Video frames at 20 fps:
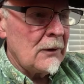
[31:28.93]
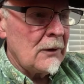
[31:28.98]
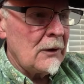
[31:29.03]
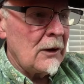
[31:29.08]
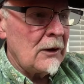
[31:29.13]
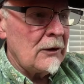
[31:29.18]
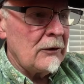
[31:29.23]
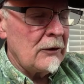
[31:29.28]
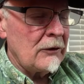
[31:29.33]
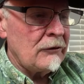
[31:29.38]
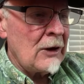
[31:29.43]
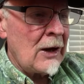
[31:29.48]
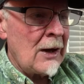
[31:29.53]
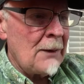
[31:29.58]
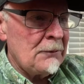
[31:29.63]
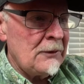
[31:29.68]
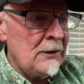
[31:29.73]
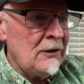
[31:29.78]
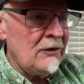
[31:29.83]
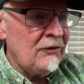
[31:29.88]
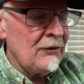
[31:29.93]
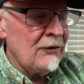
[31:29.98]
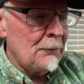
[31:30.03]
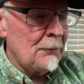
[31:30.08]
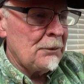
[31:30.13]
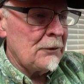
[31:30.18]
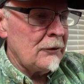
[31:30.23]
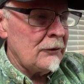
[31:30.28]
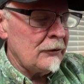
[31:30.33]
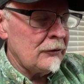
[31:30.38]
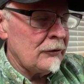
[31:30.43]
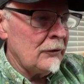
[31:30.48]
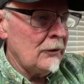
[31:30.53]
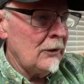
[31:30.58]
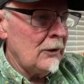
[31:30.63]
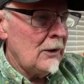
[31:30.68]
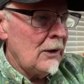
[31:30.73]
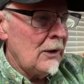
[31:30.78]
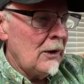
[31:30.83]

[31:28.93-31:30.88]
a Japanese film producer.